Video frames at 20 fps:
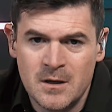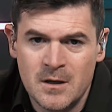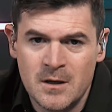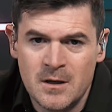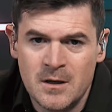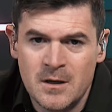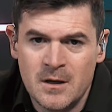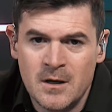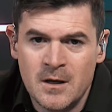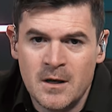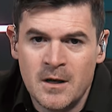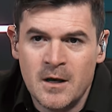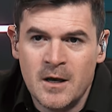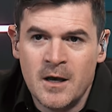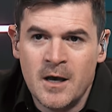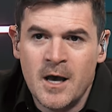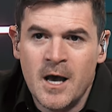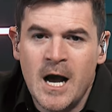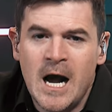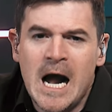every
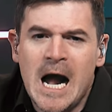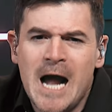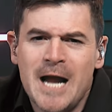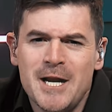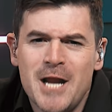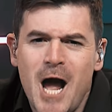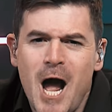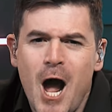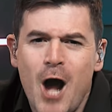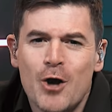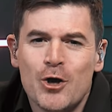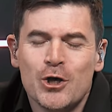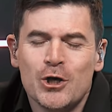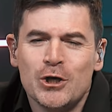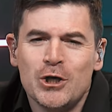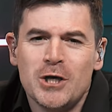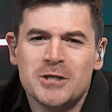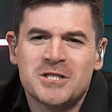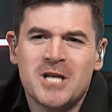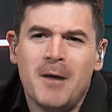respect. Like, I know.
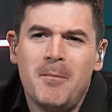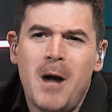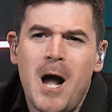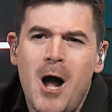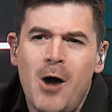Such a good